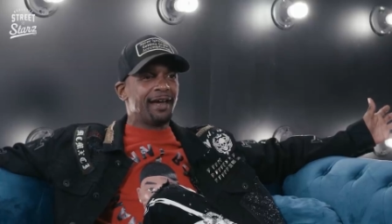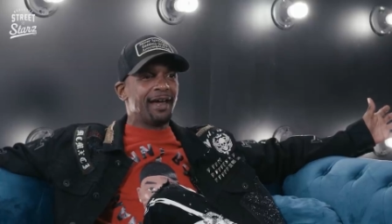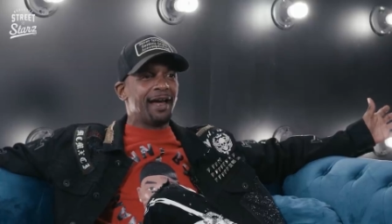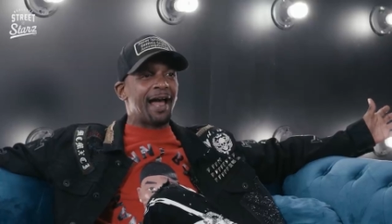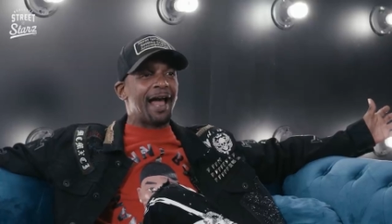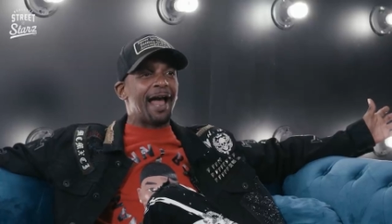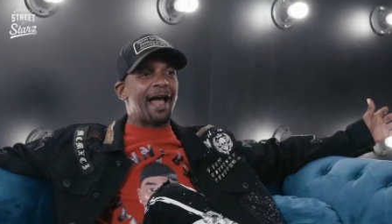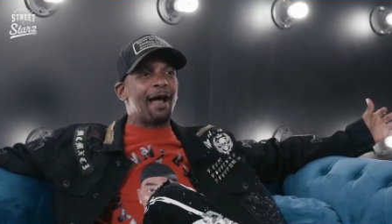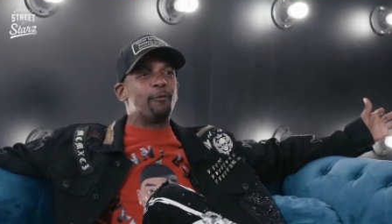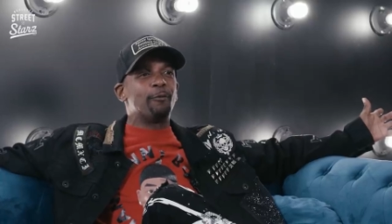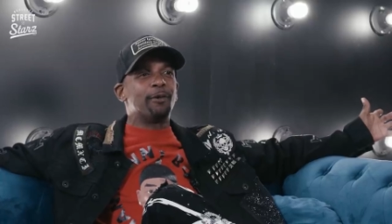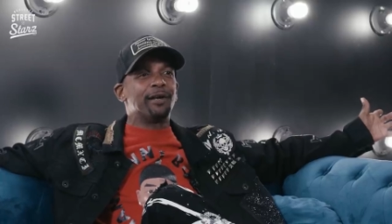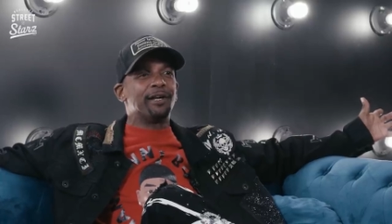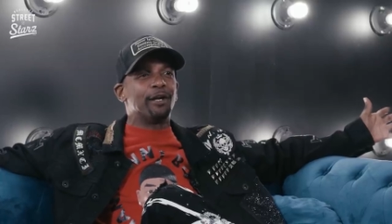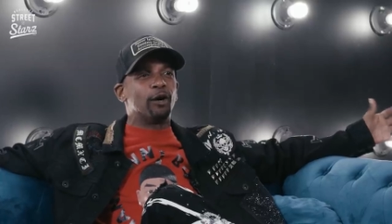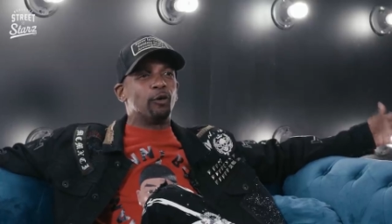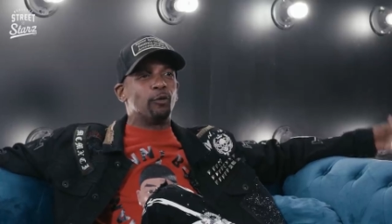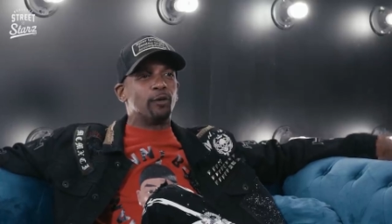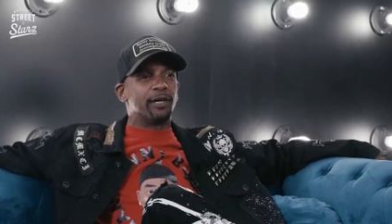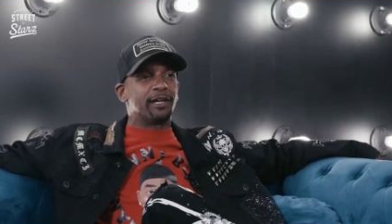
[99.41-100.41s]
How we
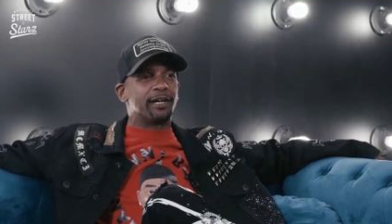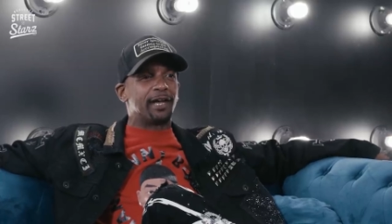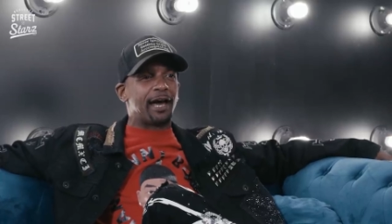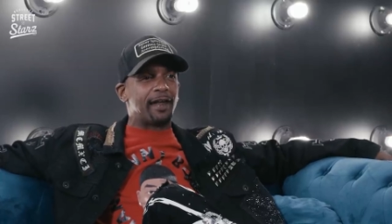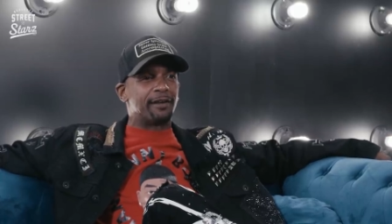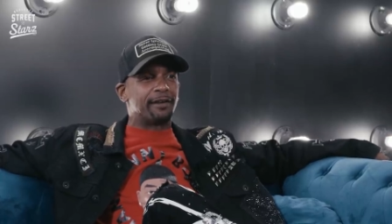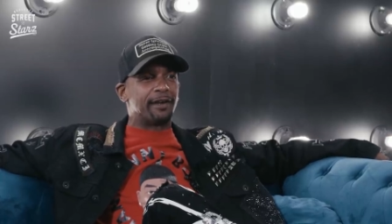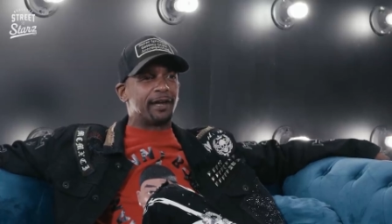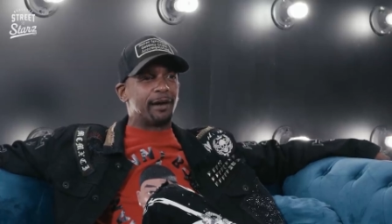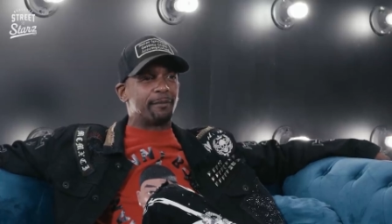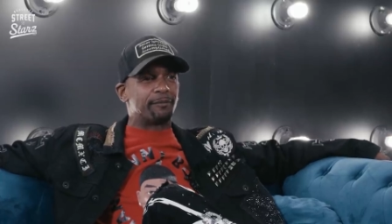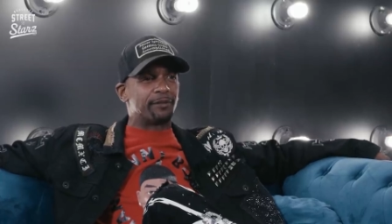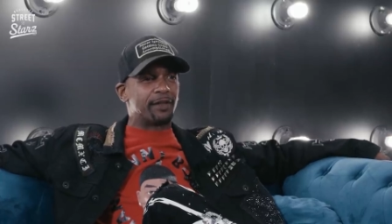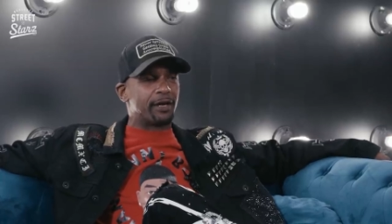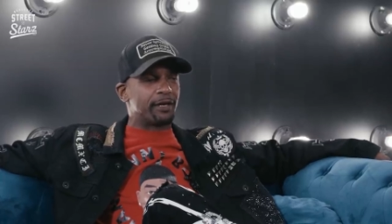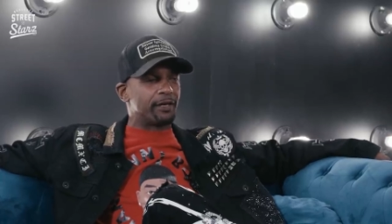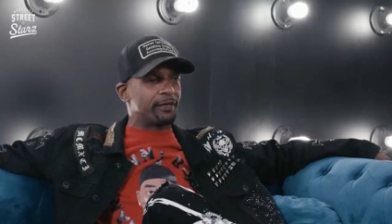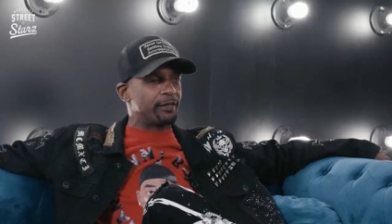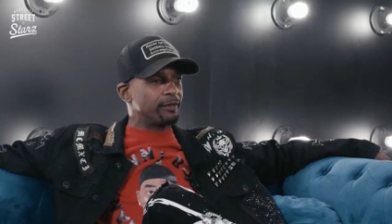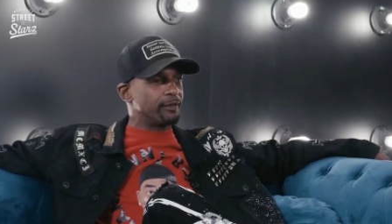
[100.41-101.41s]
know any goddamn
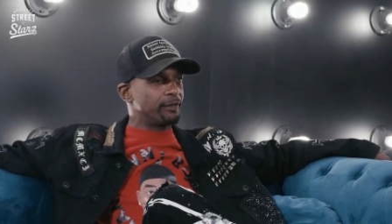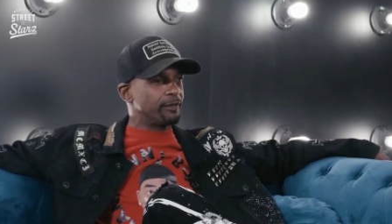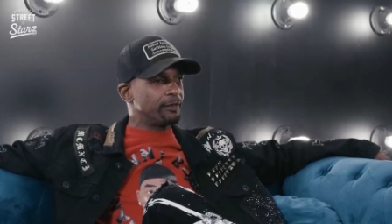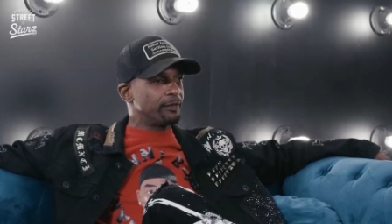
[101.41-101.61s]
thing?